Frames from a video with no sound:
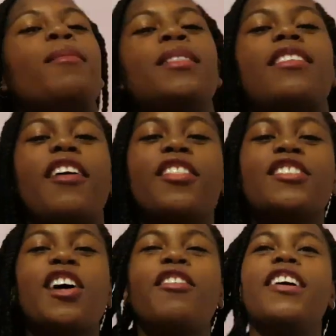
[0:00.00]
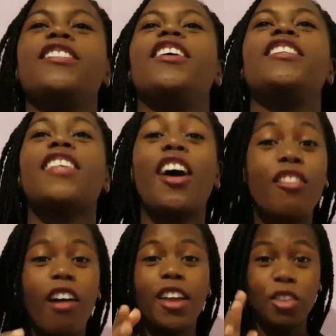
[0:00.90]
Simon, the director, he's
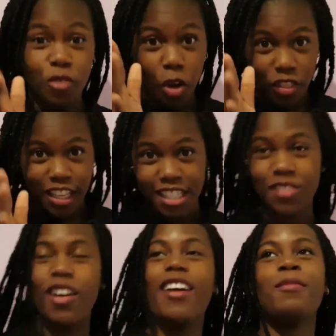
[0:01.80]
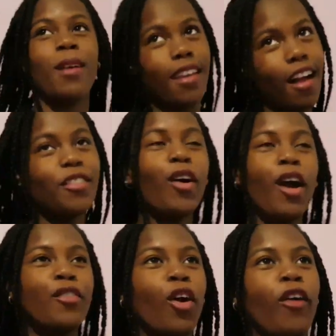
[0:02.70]
like, all right, you've got this, right? And I'm like, yeah,
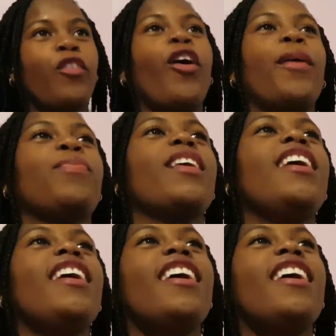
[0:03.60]
I've got it.